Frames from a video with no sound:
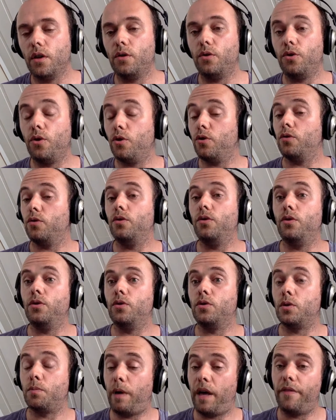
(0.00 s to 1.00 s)
uh, you
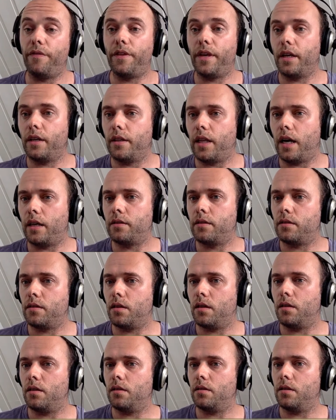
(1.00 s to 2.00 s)
you're spending that
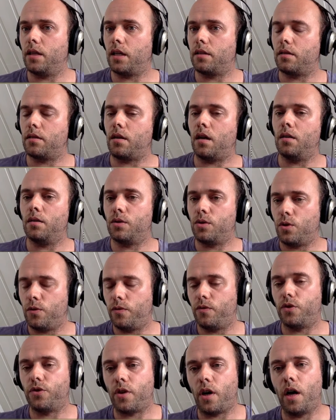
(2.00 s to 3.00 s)
uh, that
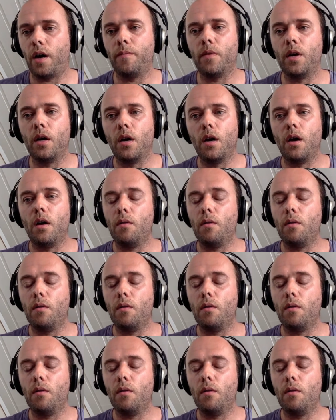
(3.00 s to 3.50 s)
server time